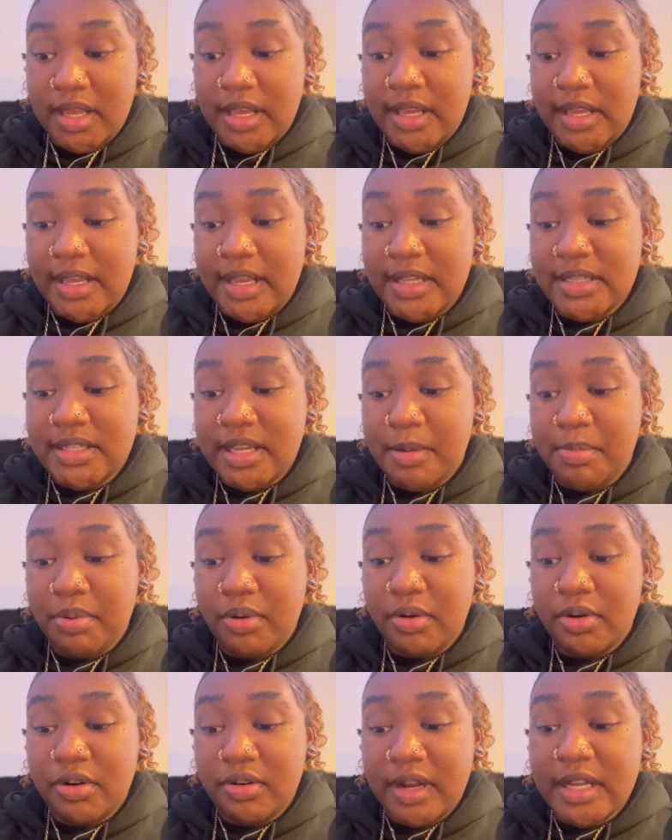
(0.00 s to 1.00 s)
It's a
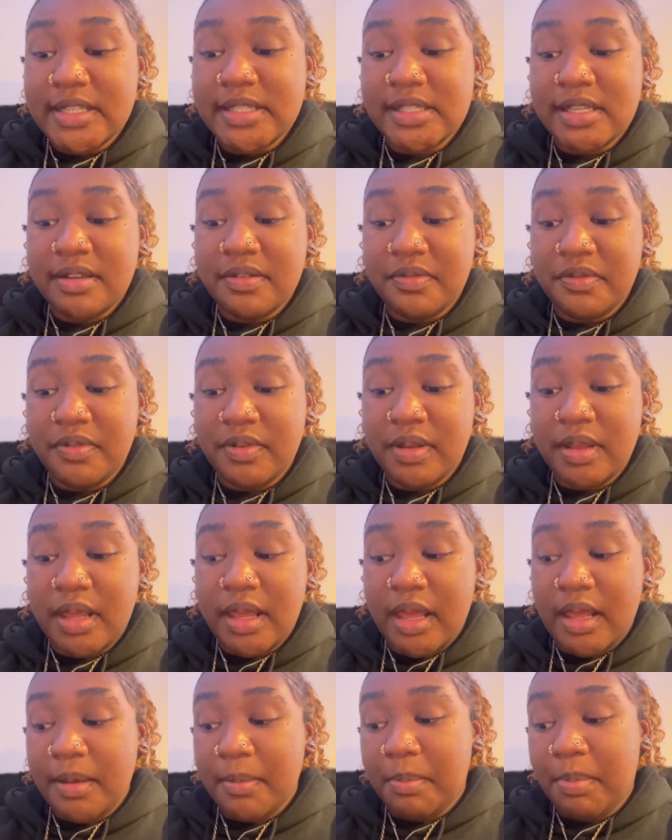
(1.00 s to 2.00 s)
progressive
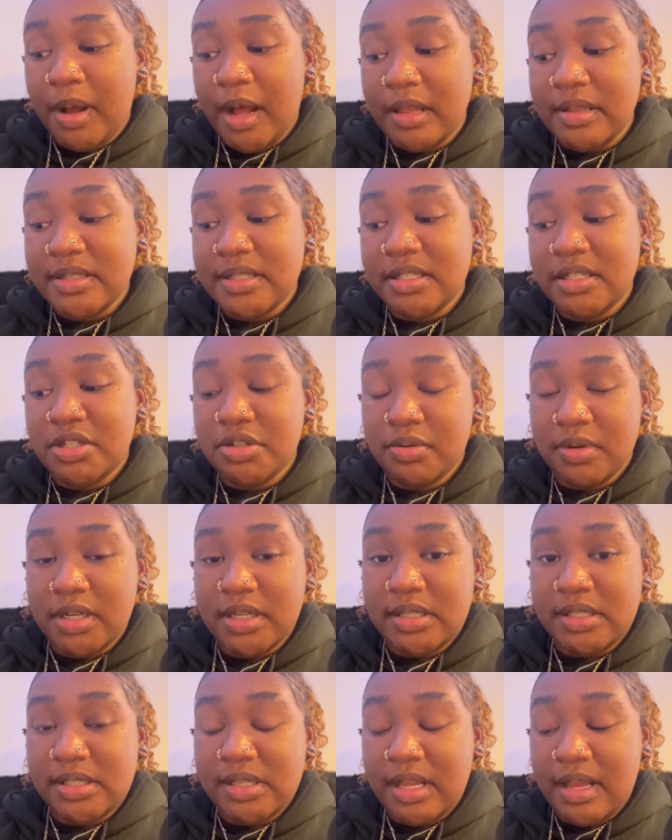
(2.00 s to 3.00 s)
policy
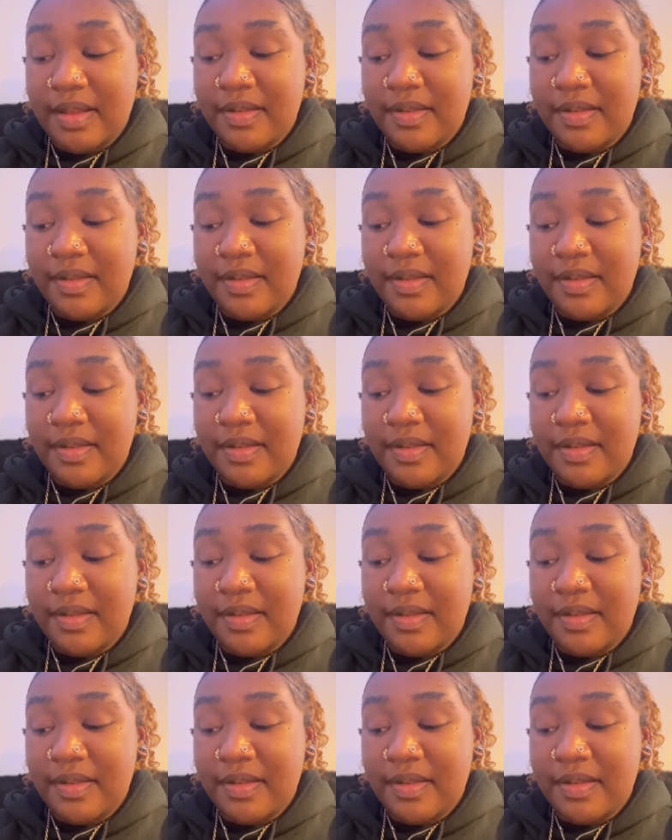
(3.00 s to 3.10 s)
choice